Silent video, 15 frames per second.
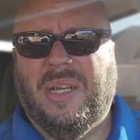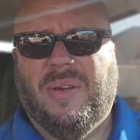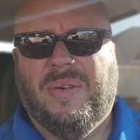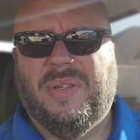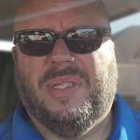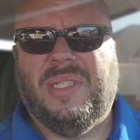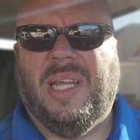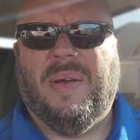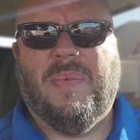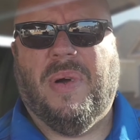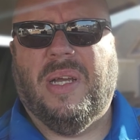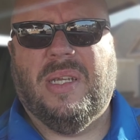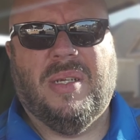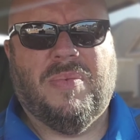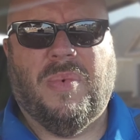don't understand why
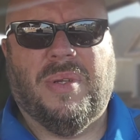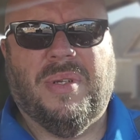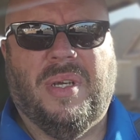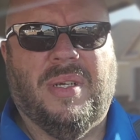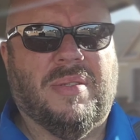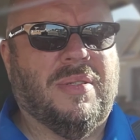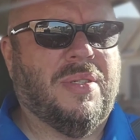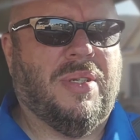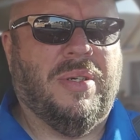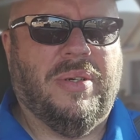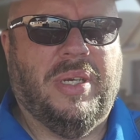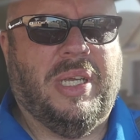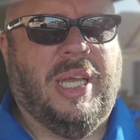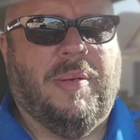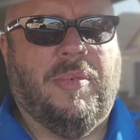you'd want a
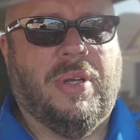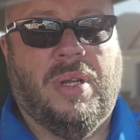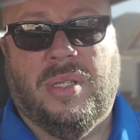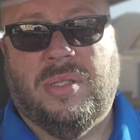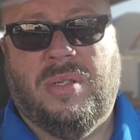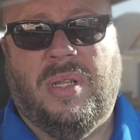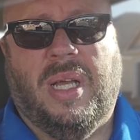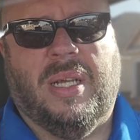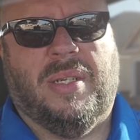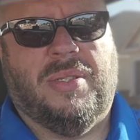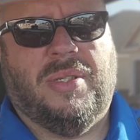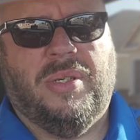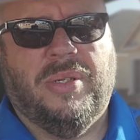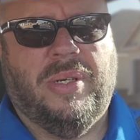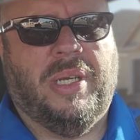security camera not to look like a
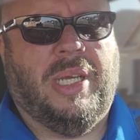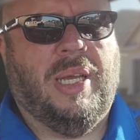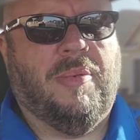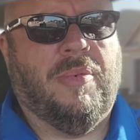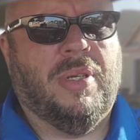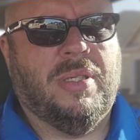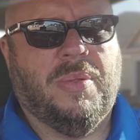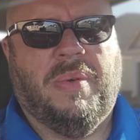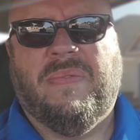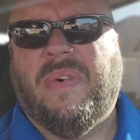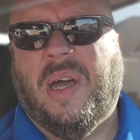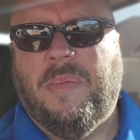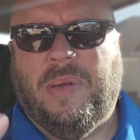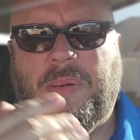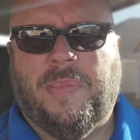security camera to
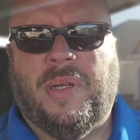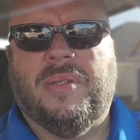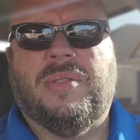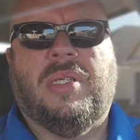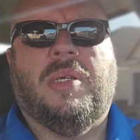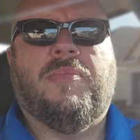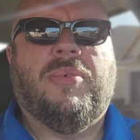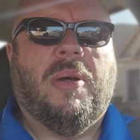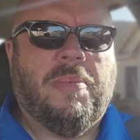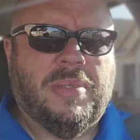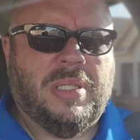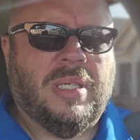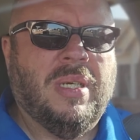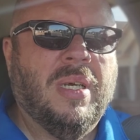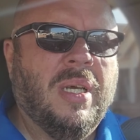invite people onto your property.